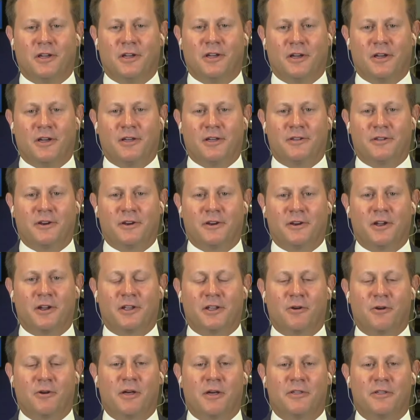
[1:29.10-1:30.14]
They're going
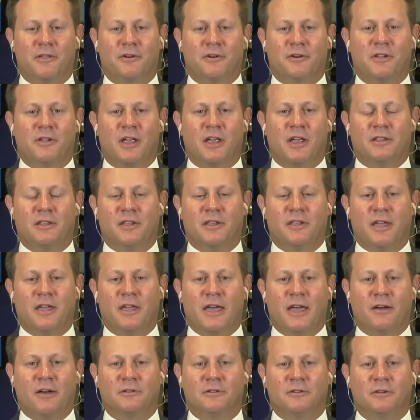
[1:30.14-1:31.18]
to go out there day in and day
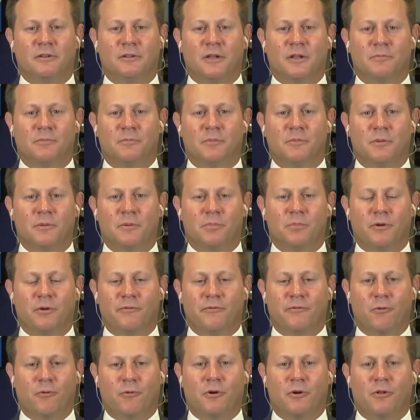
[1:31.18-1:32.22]
out and
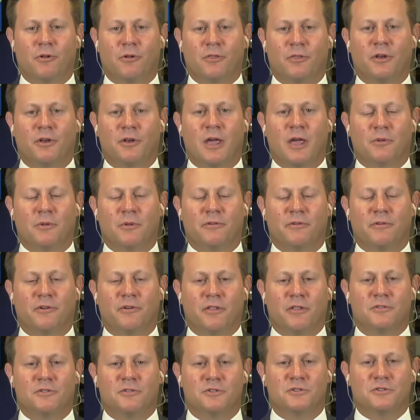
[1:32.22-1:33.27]
put forward on the name on the
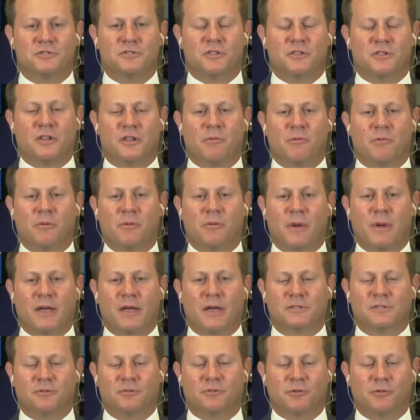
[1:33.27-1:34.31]
front of their jersey and the name on the
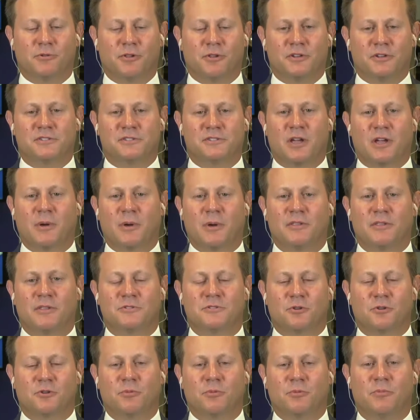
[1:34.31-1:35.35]
back. So really excited about
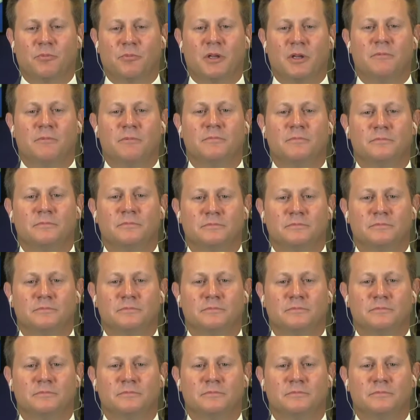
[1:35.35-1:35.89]
this group of men.